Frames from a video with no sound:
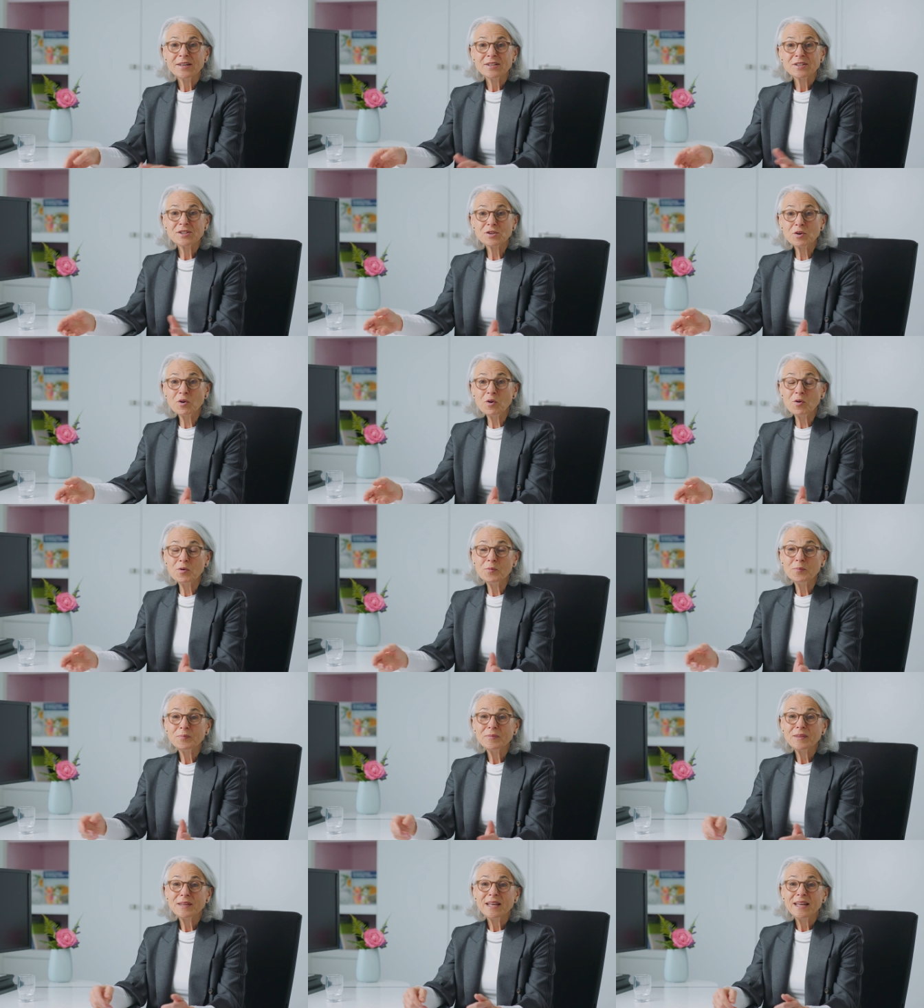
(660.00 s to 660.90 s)

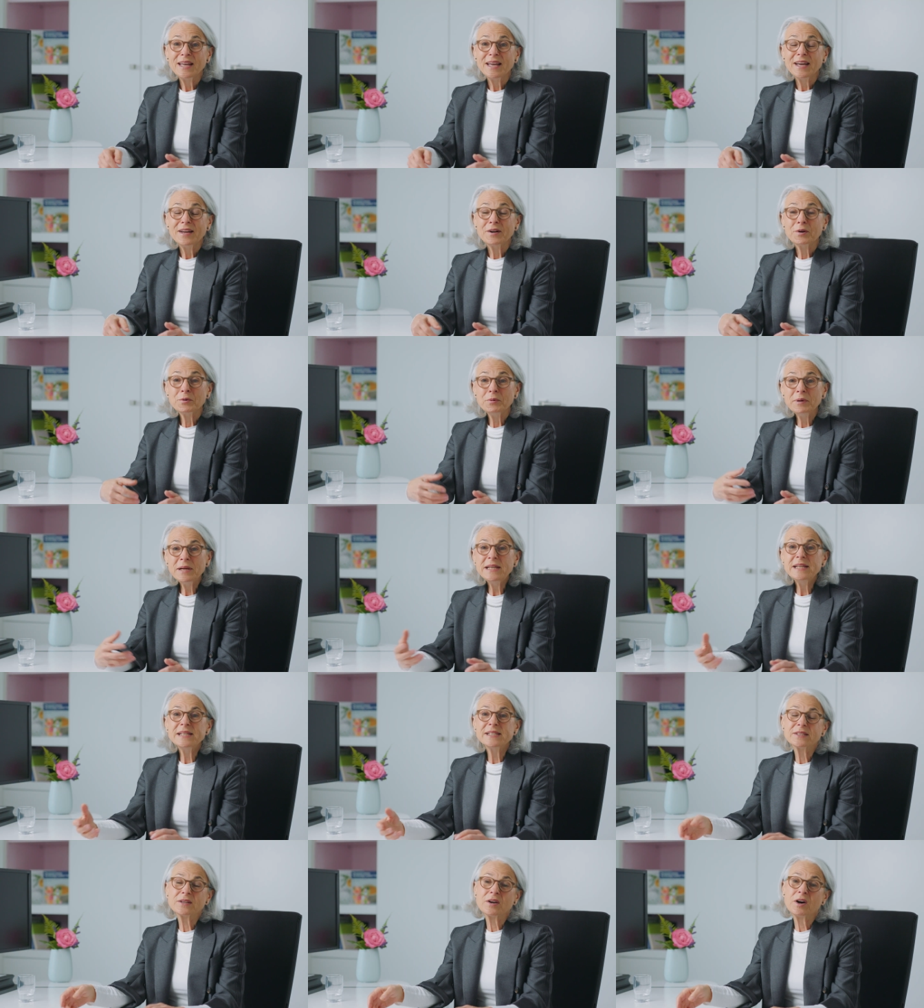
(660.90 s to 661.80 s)
So
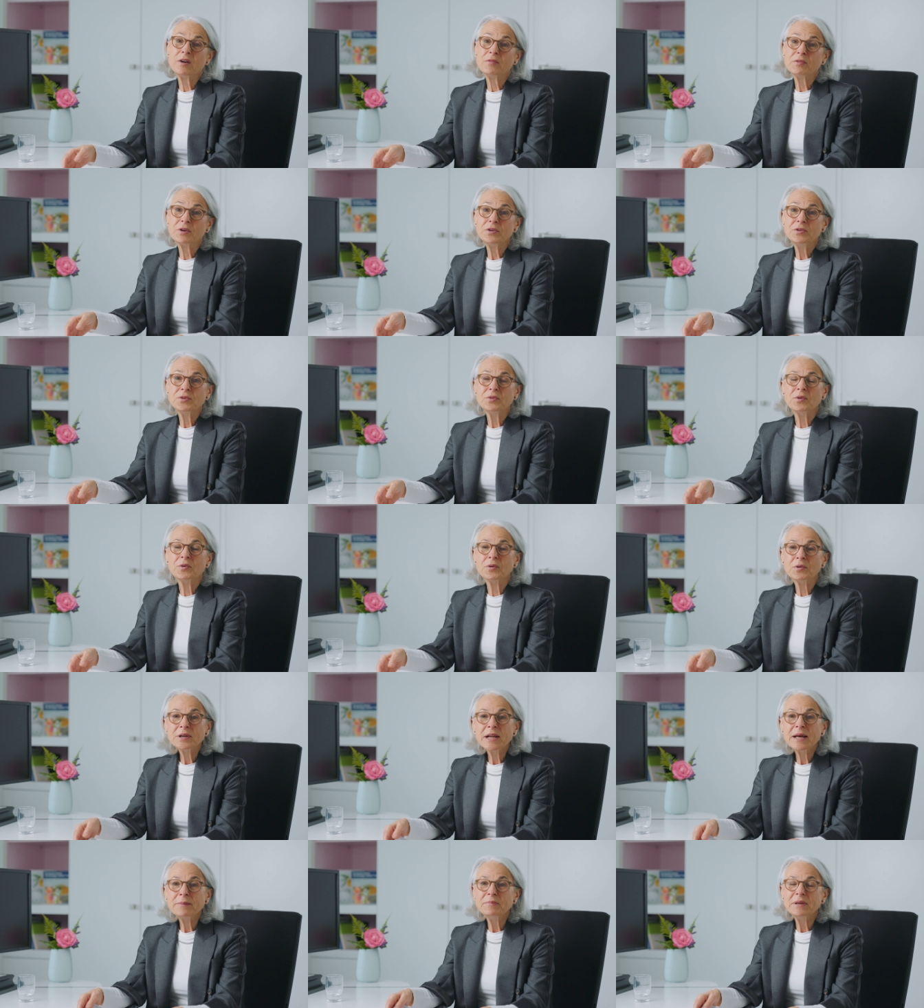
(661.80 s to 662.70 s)
rediscover your
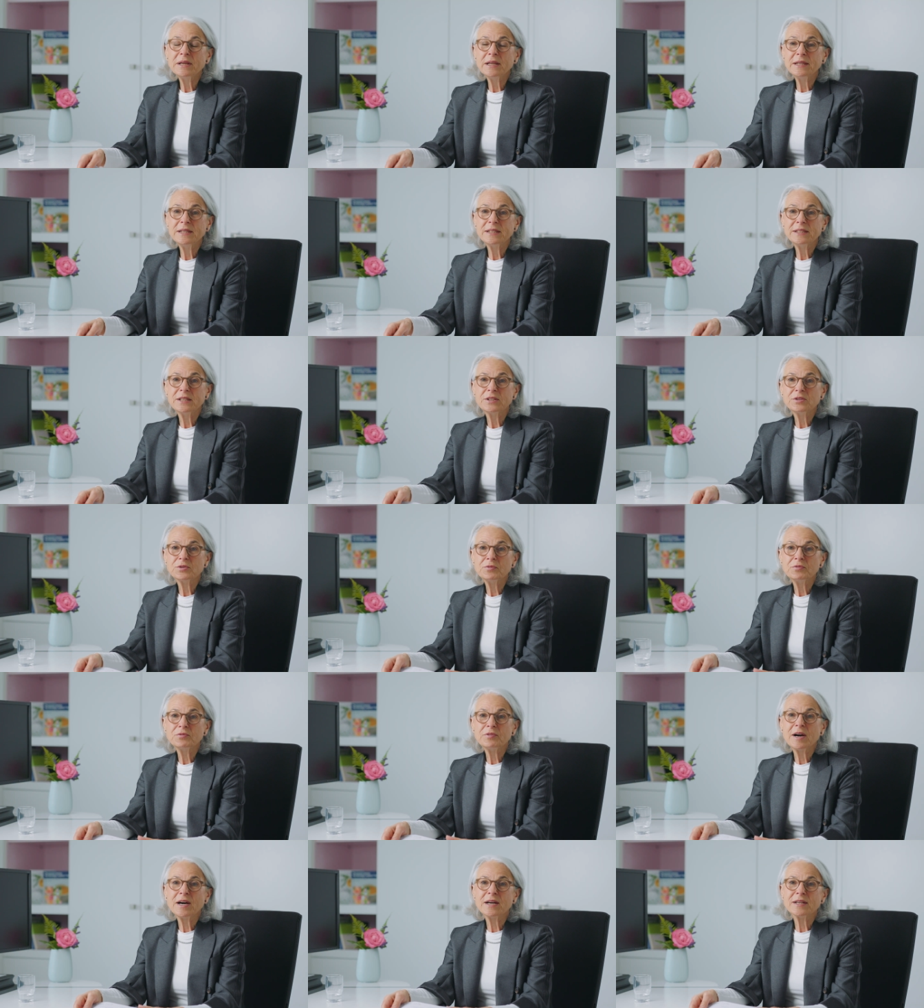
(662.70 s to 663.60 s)
own ability to
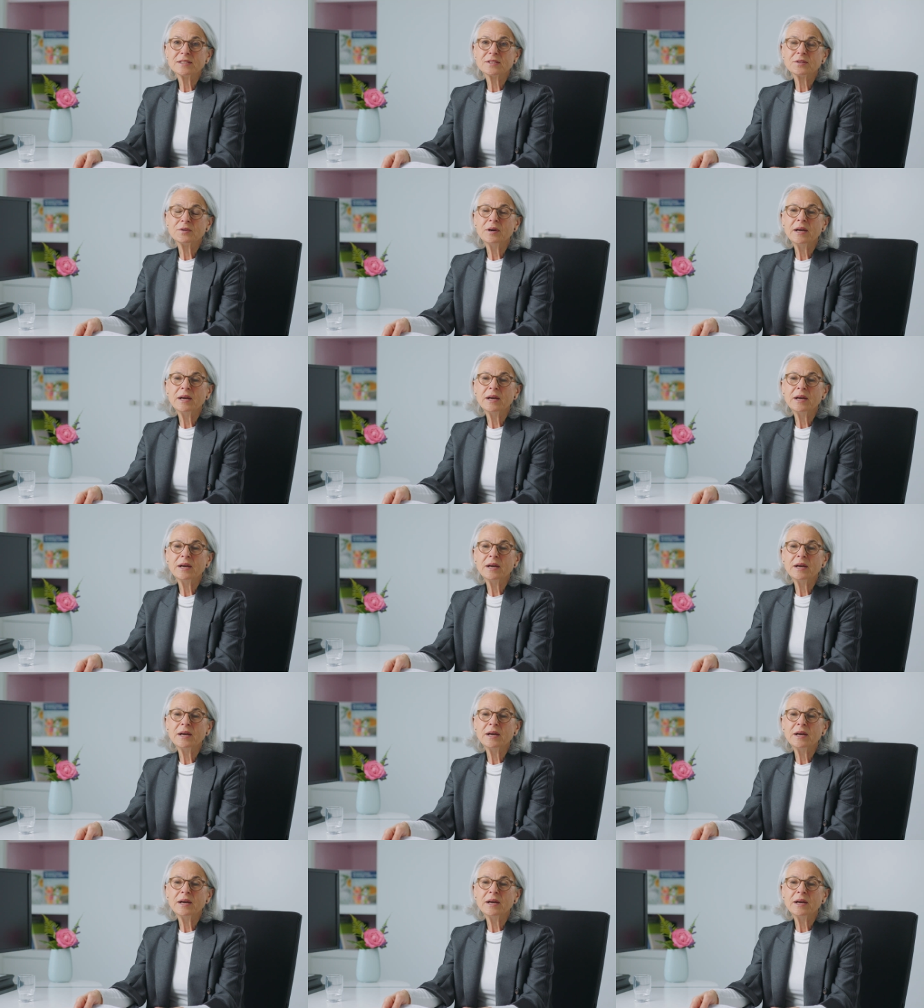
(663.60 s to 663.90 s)
fast.